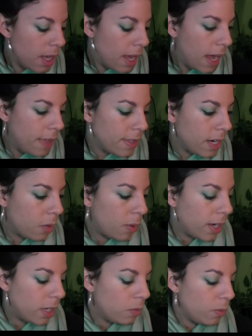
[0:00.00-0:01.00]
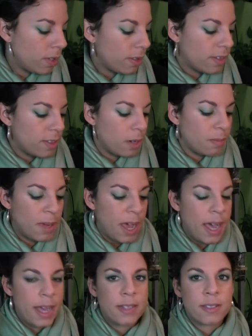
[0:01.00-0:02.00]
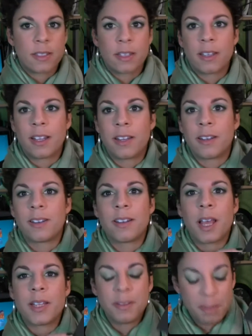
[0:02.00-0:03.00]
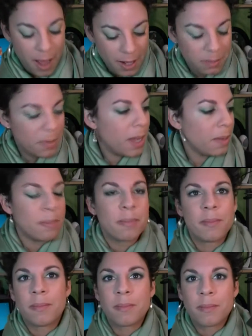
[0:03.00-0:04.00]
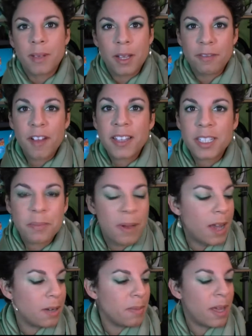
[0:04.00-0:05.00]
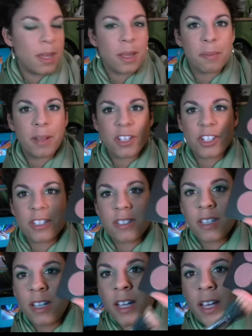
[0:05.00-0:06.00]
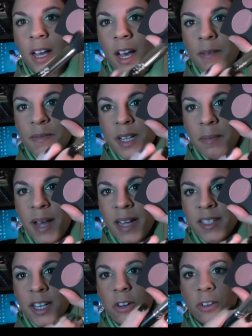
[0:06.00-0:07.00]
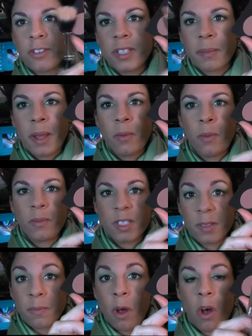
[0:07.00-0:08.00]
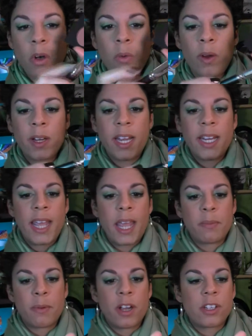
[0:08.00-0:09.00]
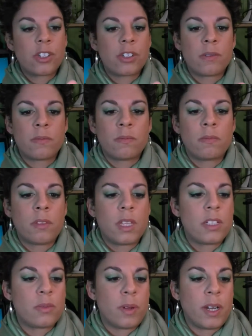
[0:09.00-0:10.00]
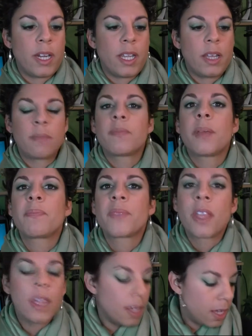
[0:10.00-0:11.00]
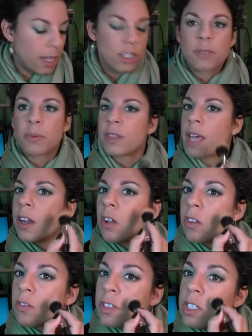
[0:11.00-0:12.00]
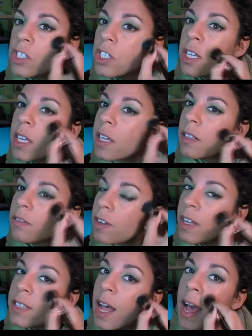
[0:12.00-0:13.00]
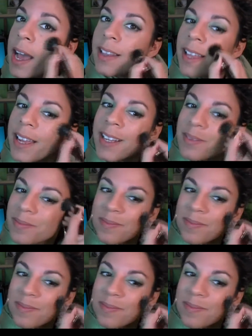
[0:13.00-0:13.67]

And then I went in with Sunbasque, and I finally depotted my blushes. Sunbasque here using my small 188 brush. I think it's 188. Yep. And just put that all over the cheek as a highlight.